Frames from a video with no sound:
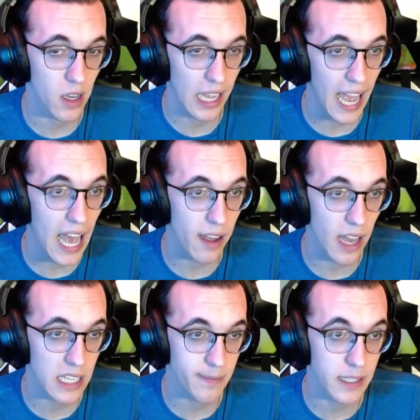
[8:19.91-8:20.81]

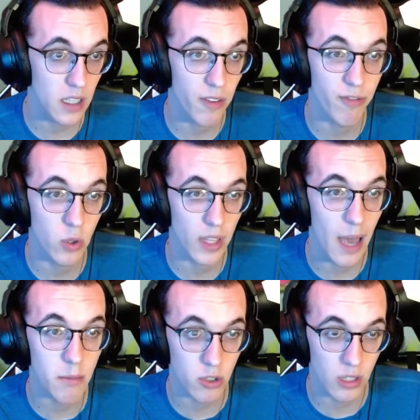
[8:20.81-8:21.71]
a full
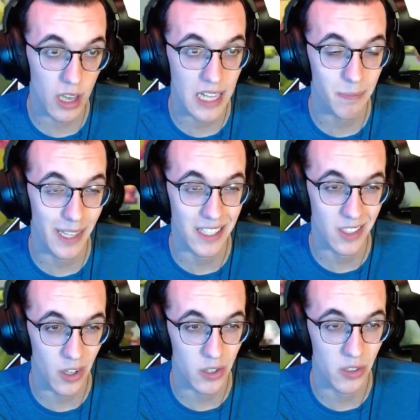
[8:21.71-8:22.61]
chemistry class playing
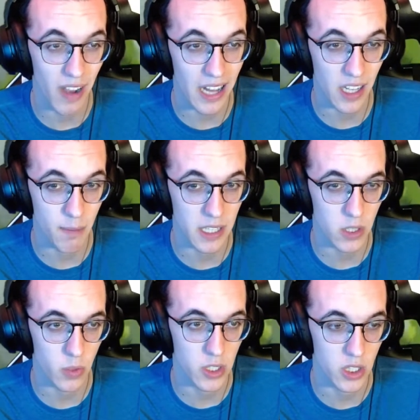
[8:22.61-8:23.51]
Stardew Valley on my
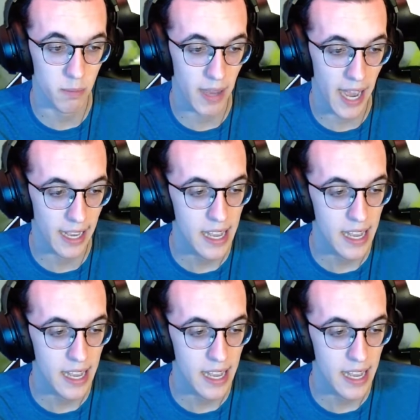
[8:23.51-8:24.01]
Switch in the back.